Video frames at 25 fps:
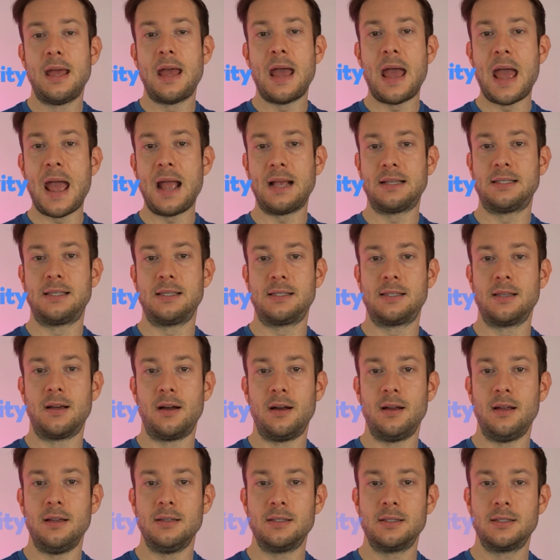
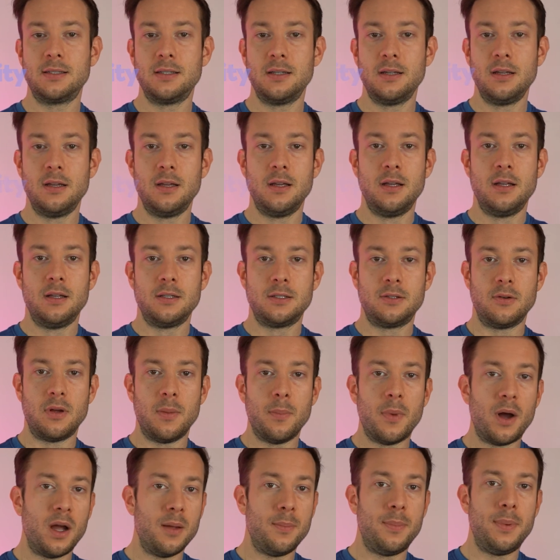exercise. So it
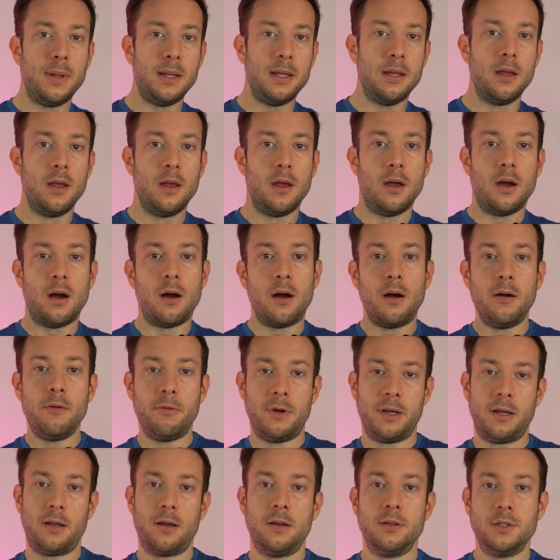might be, oh,
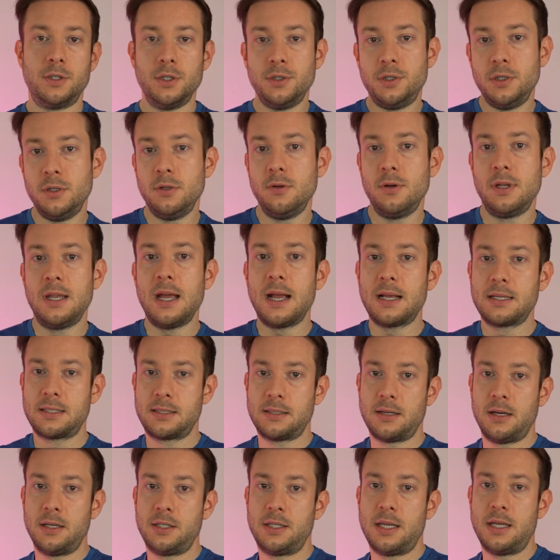I'm going to do an
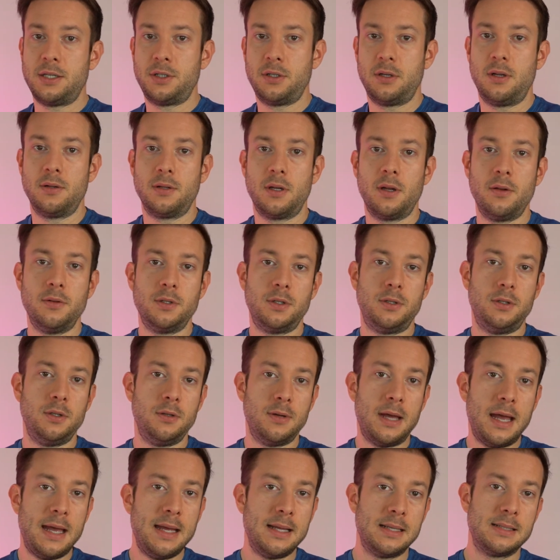exercise session, I'm going to do a
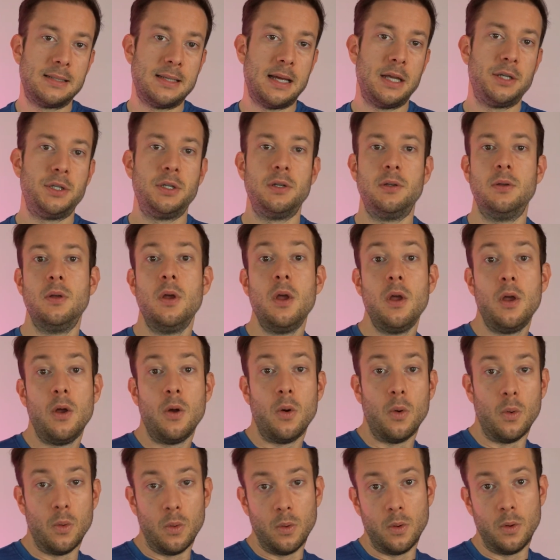HIIT session,
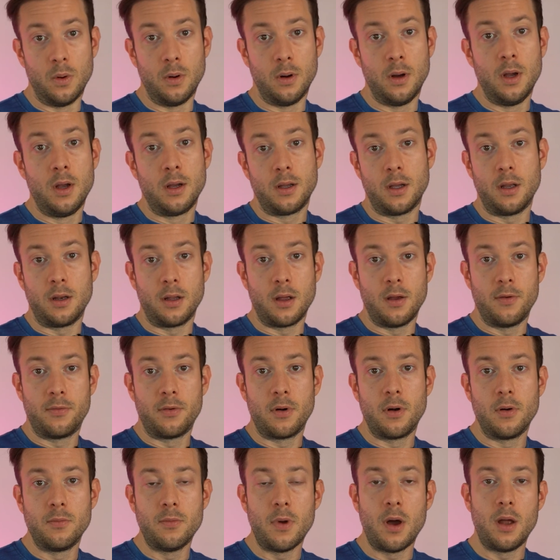or going to go for
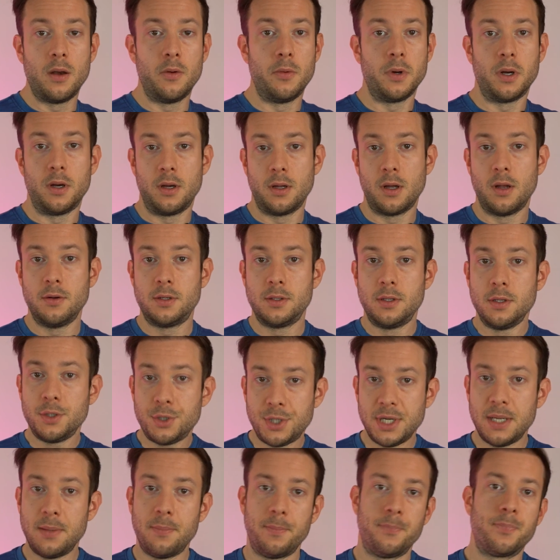a run, or I'm going to go to the
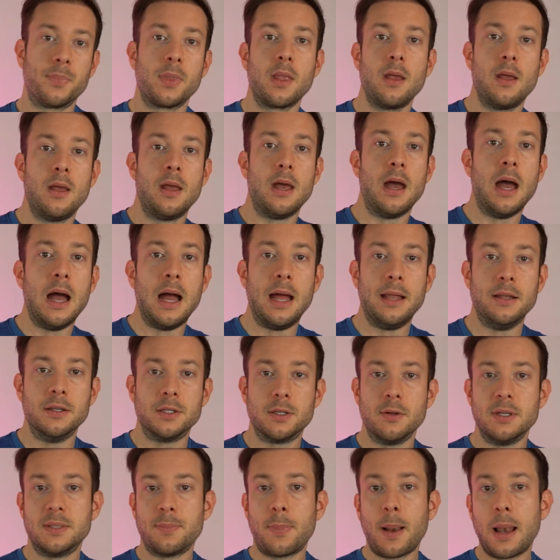gym. And so
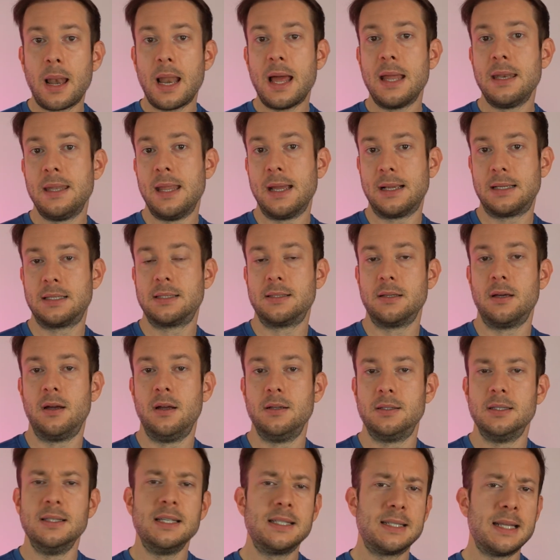it's planned exercise.
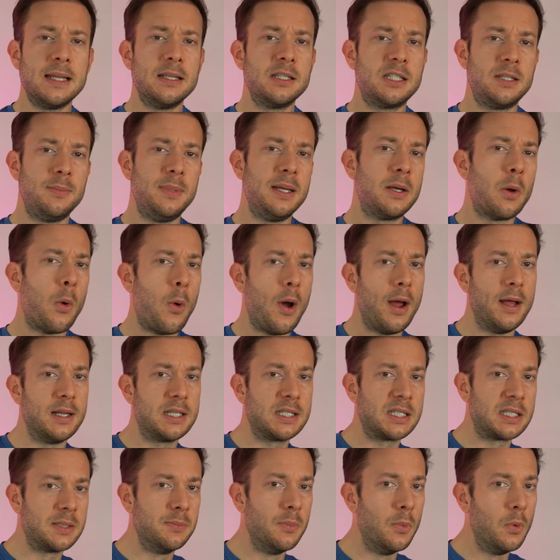And this tends to be quite a
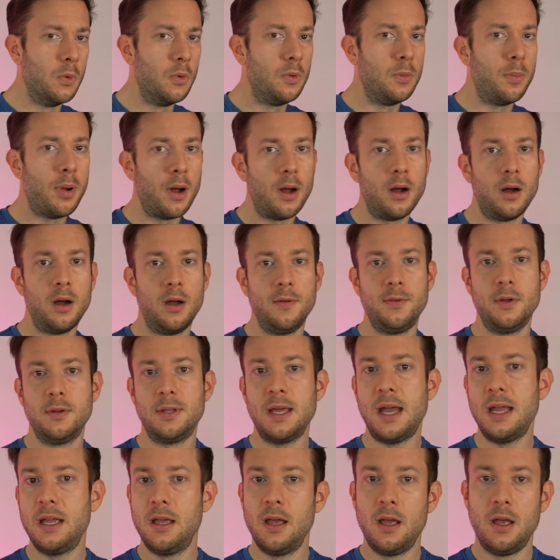small part of your
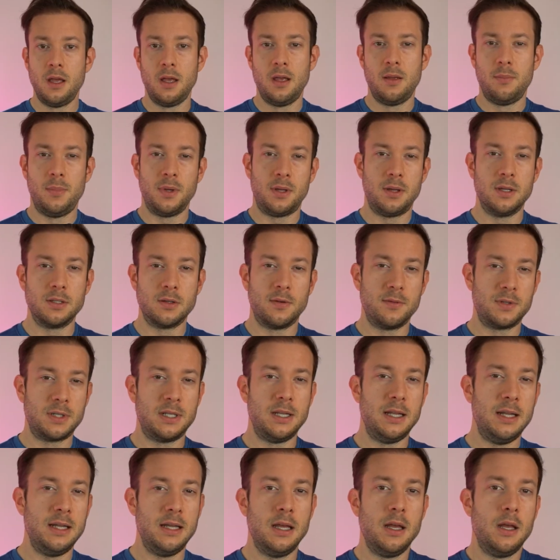day because
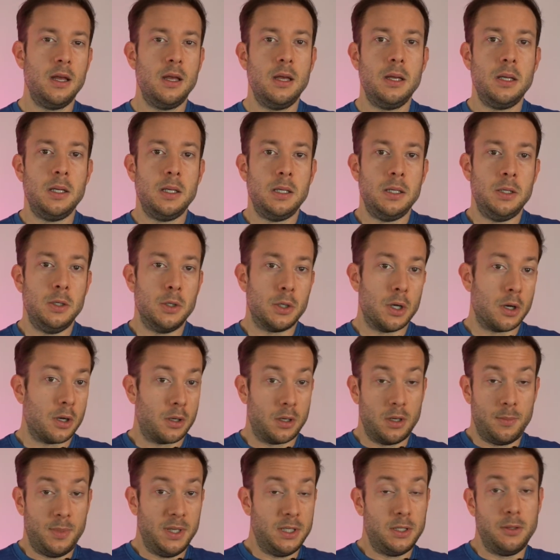obviously you're going
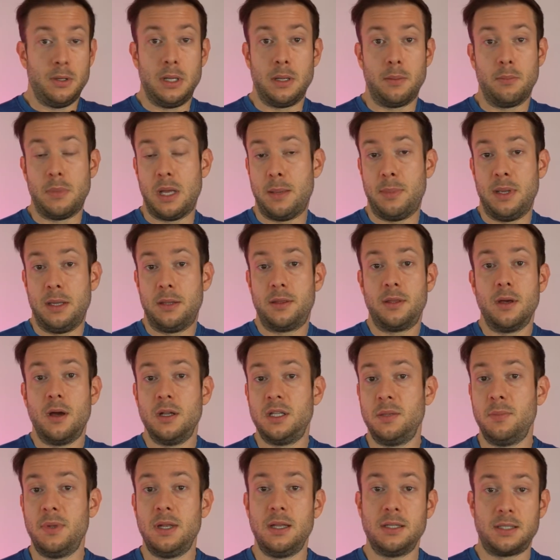to be doing maybe
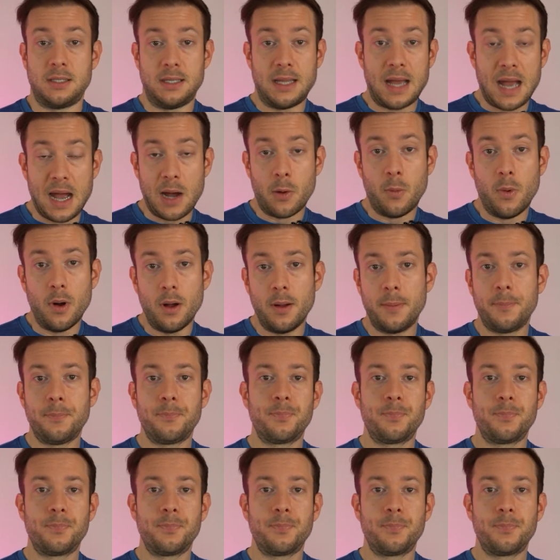30 minutes an hour.